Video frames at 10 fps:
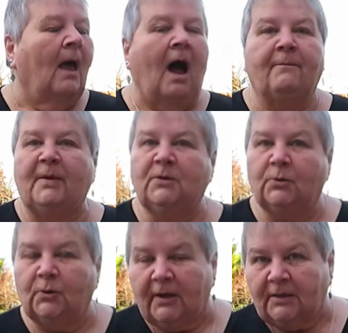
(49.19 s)
I've been
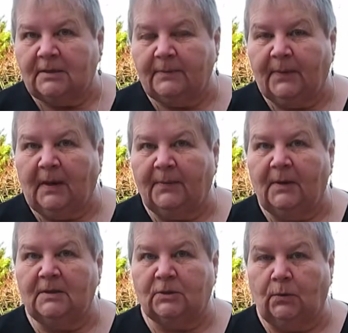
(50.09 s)
talking to some
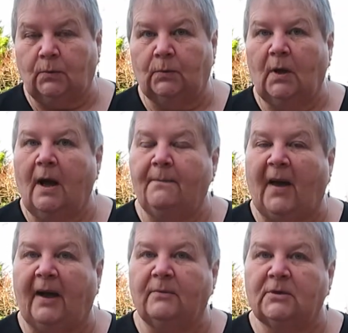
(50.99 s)
people at school
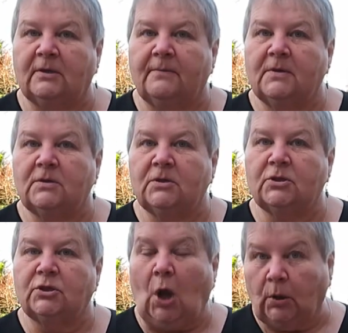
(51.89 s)
about
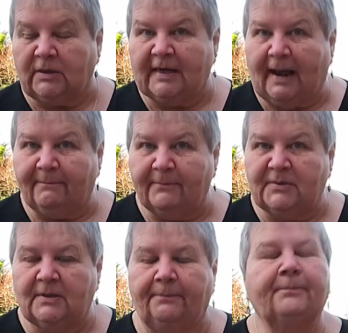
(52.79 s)
salt
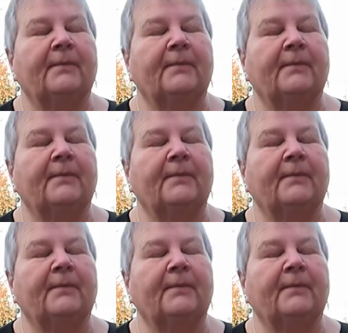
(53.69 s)
lamps,